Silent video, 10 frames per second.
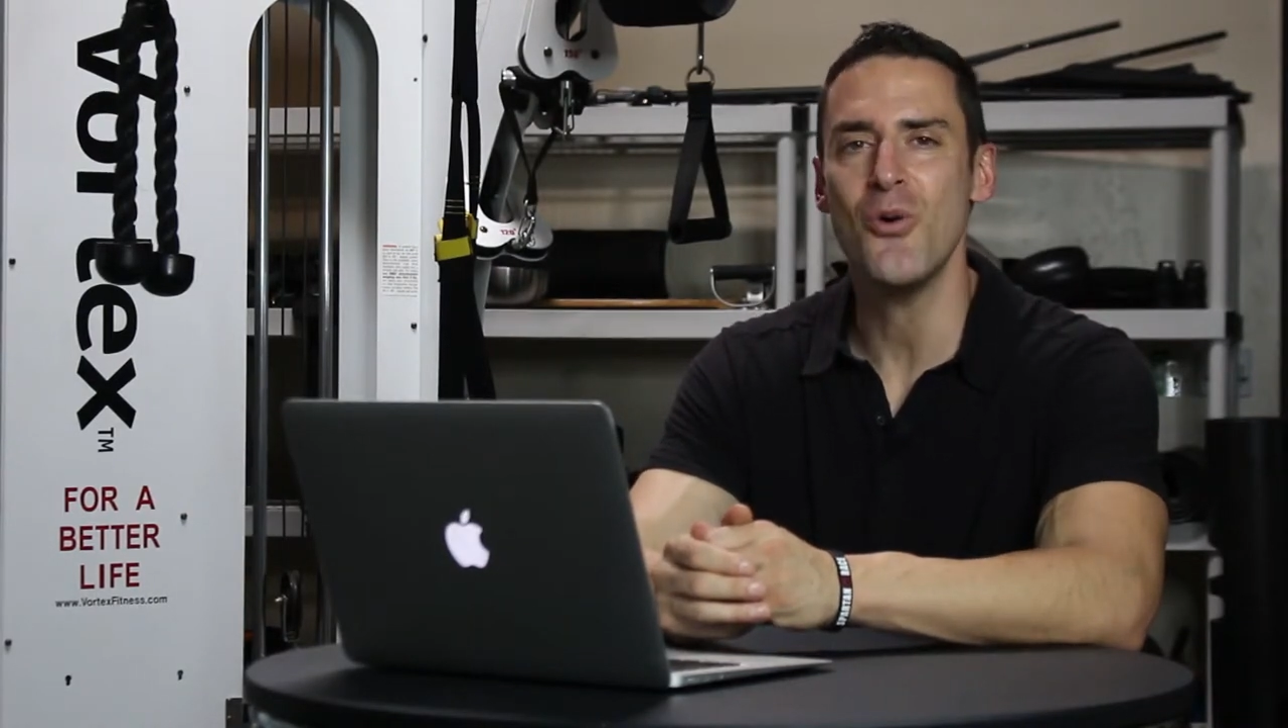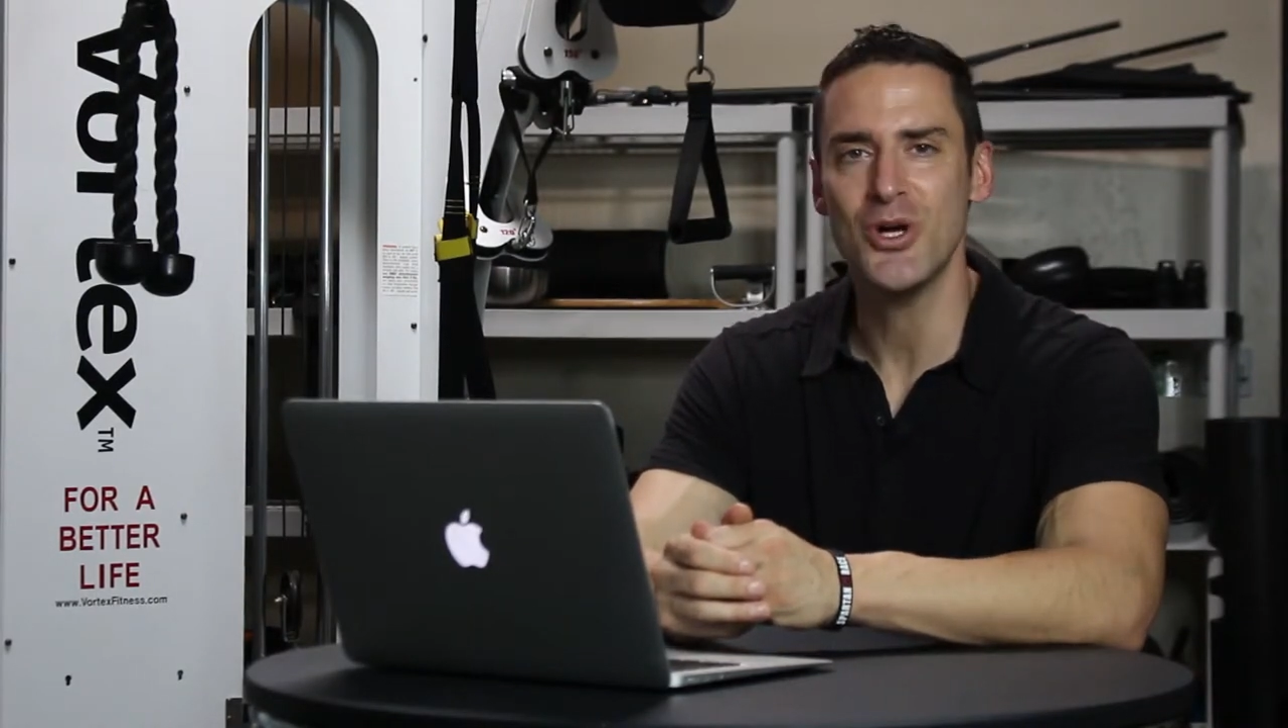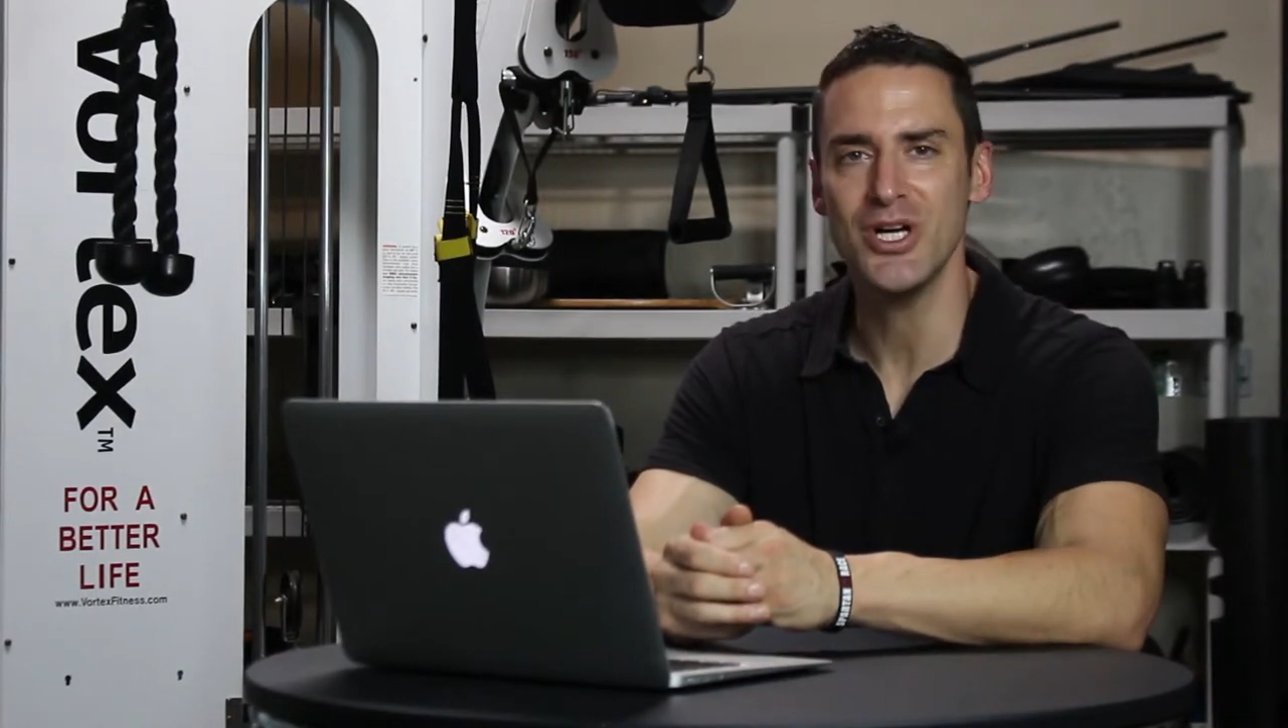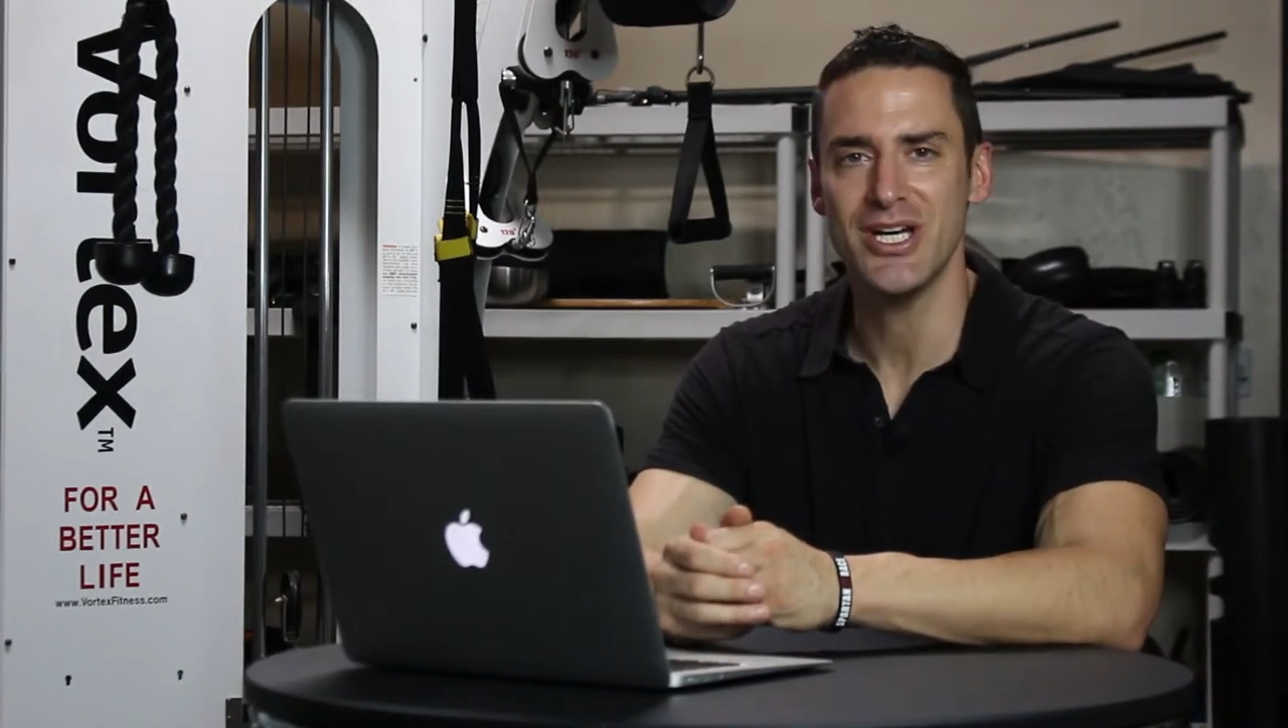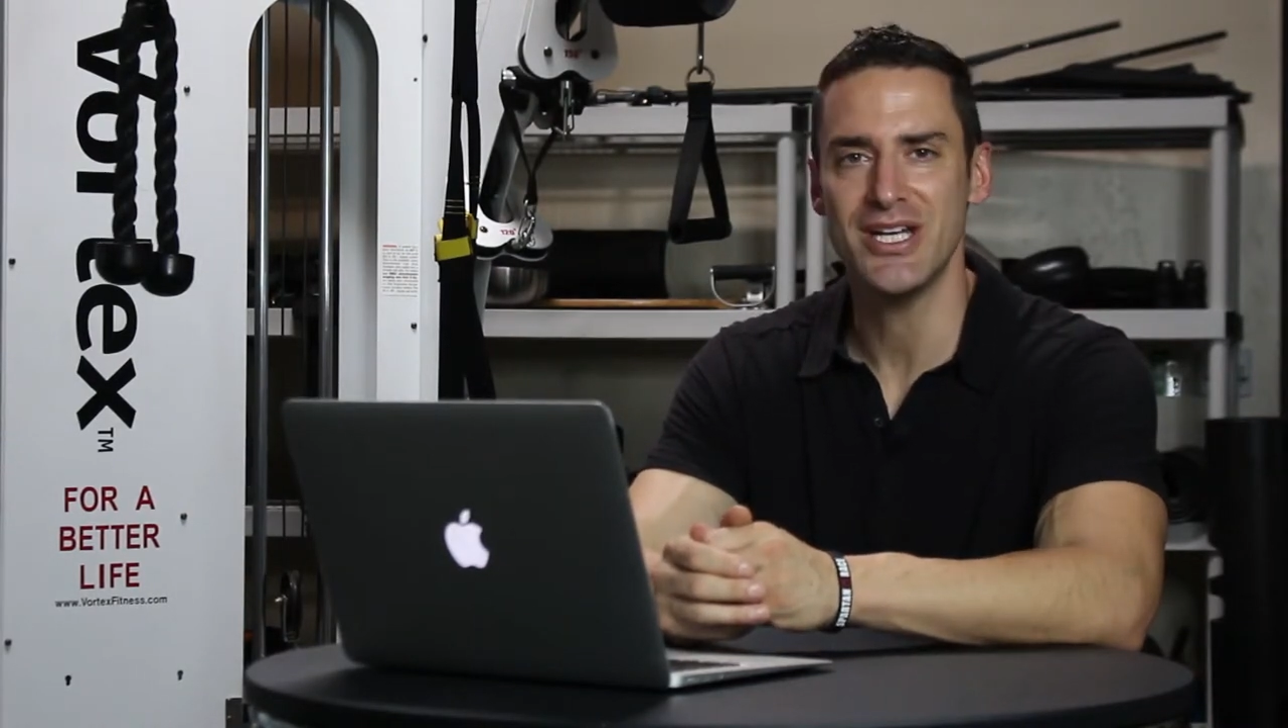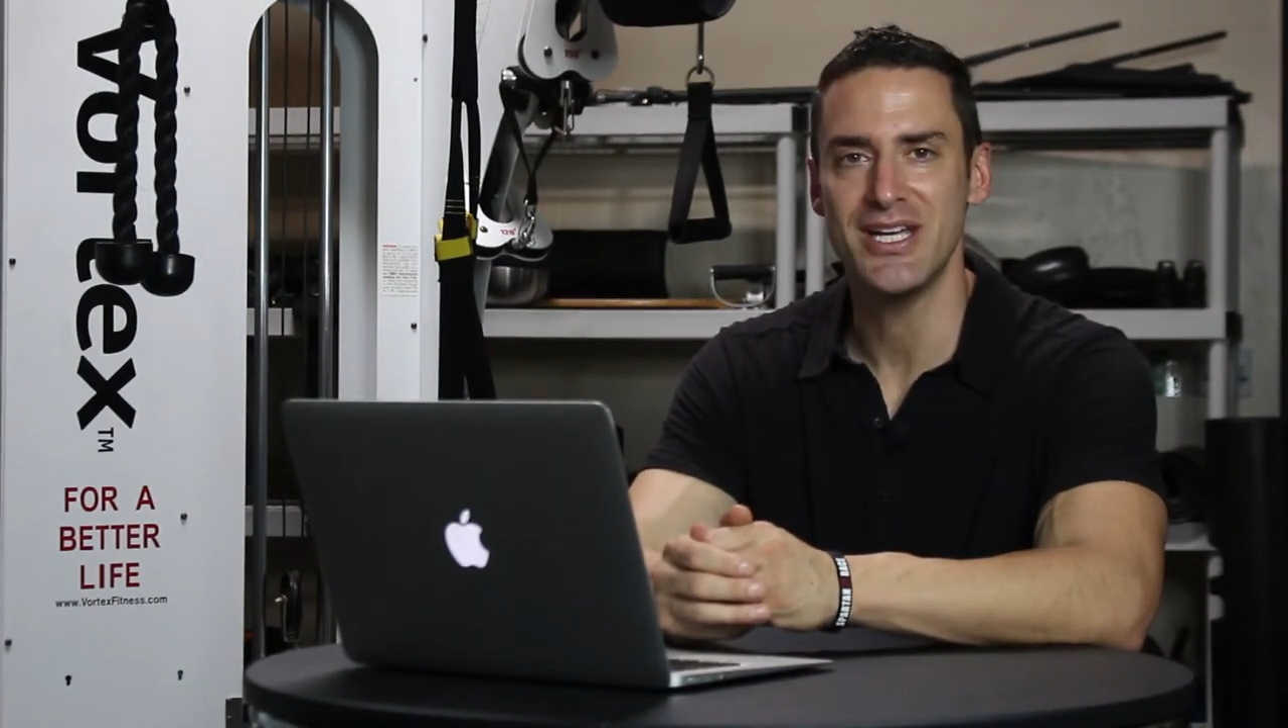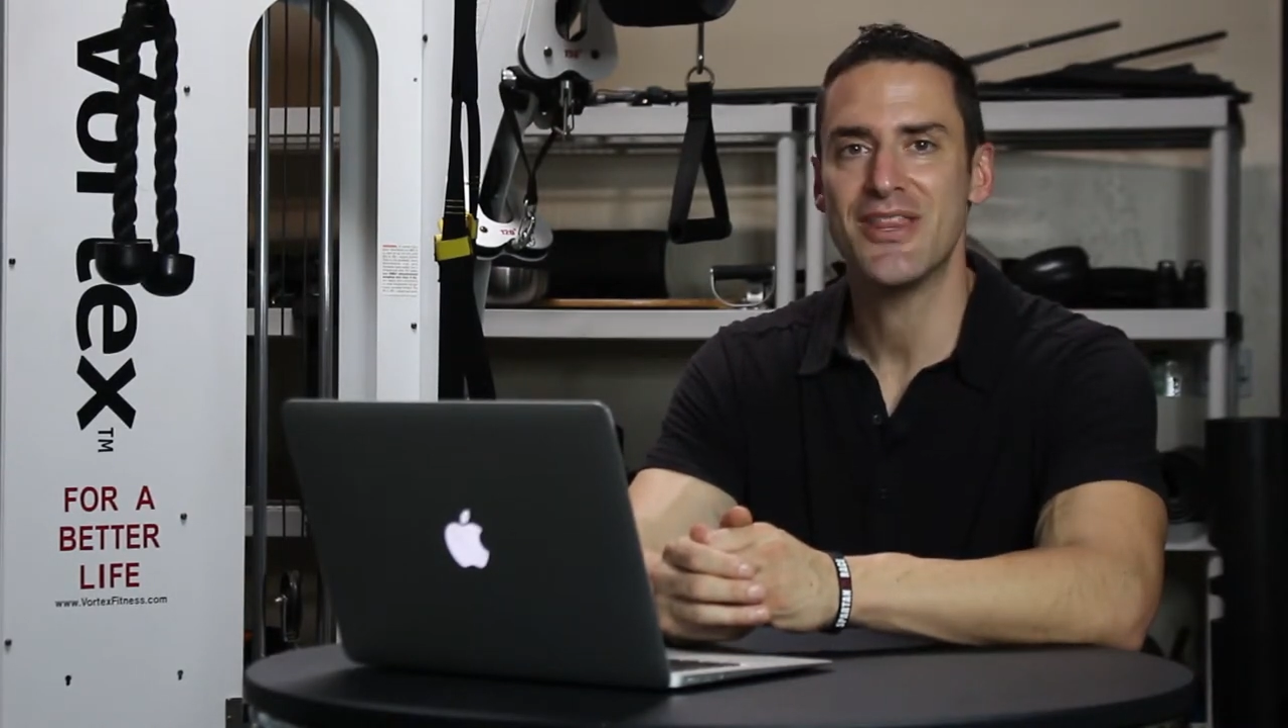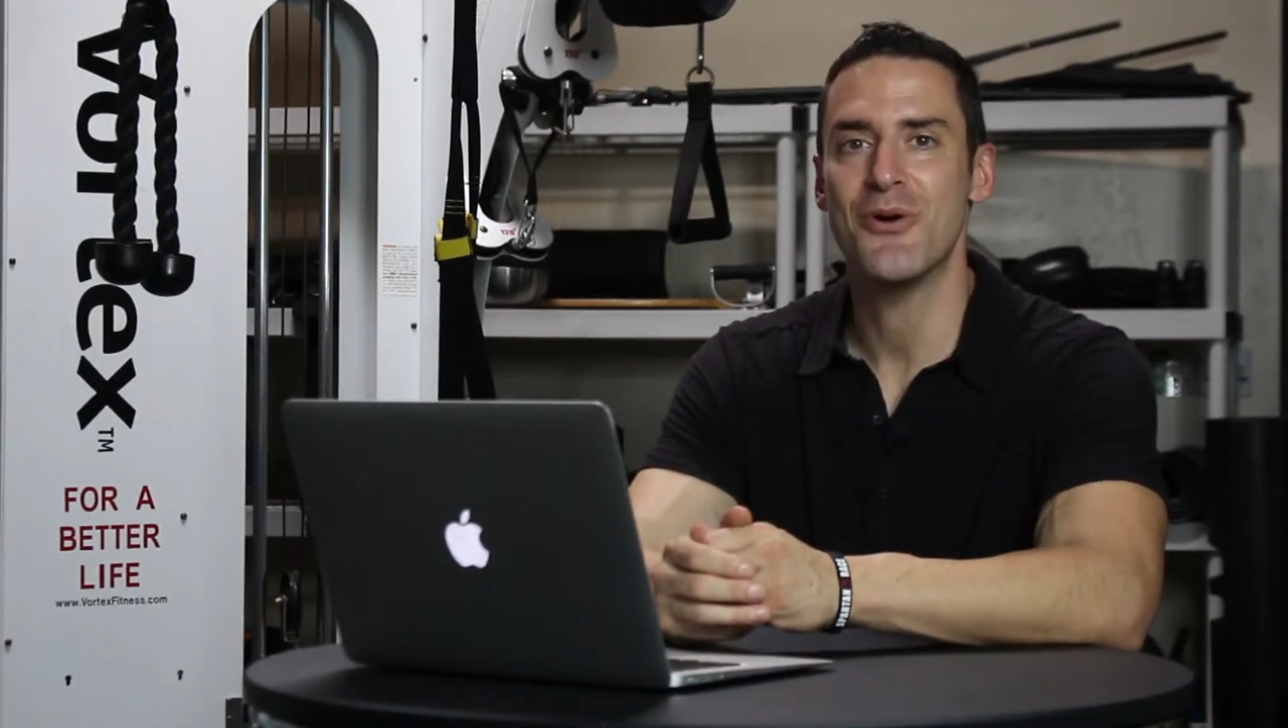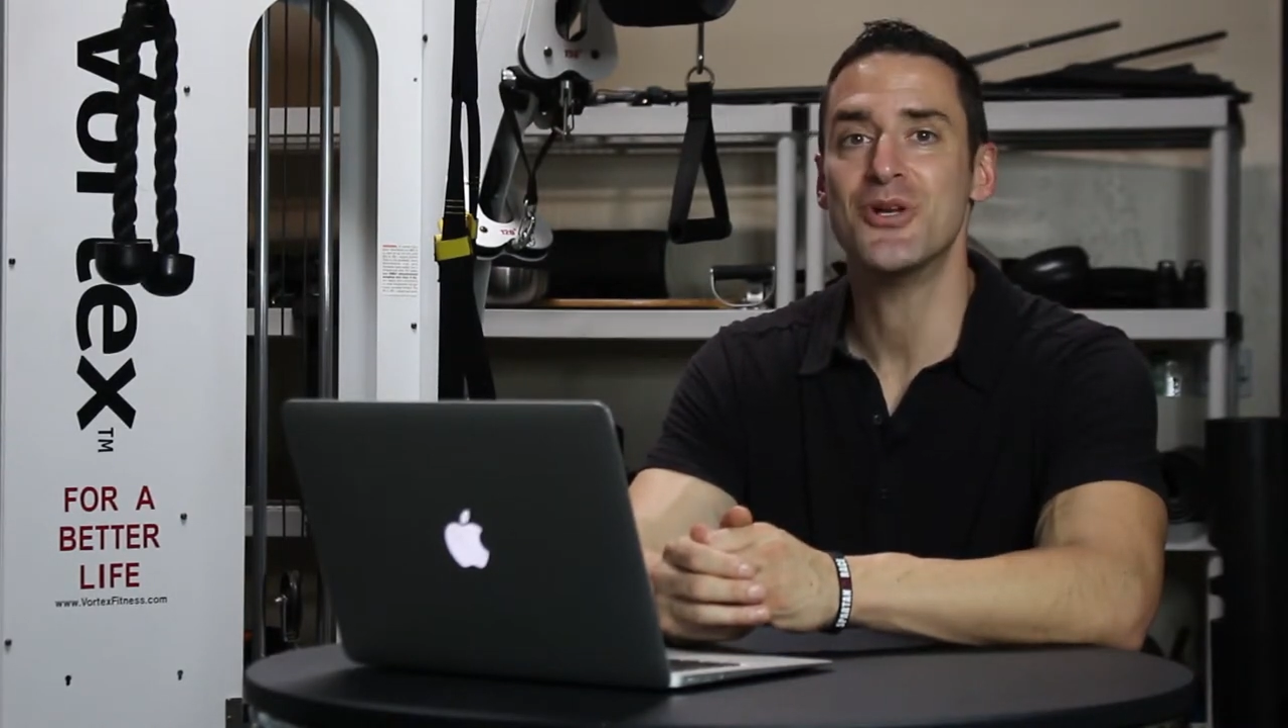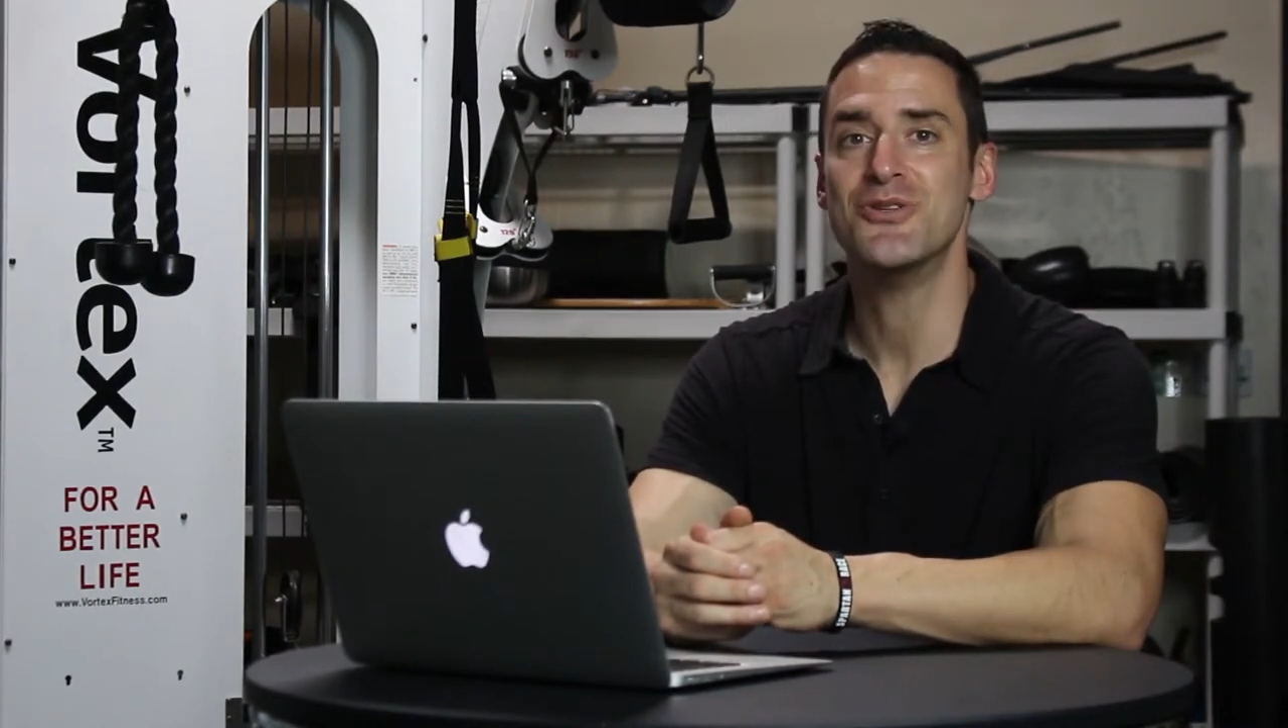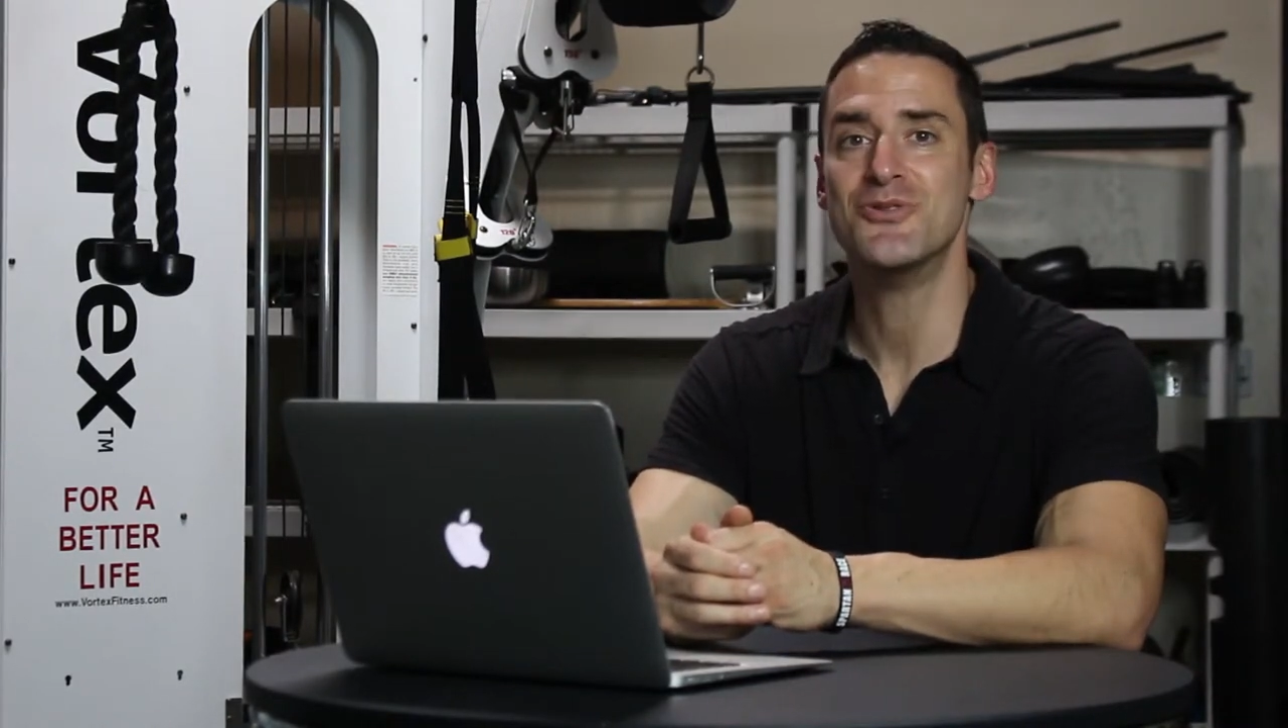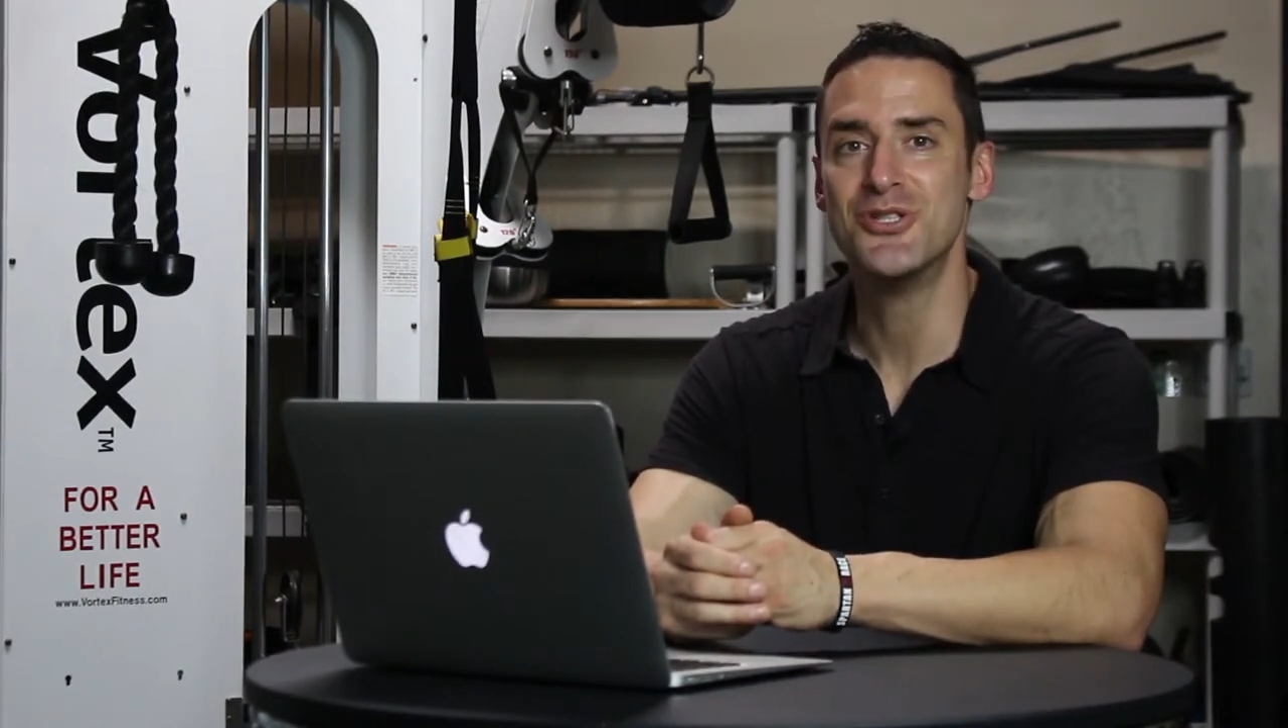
good that when you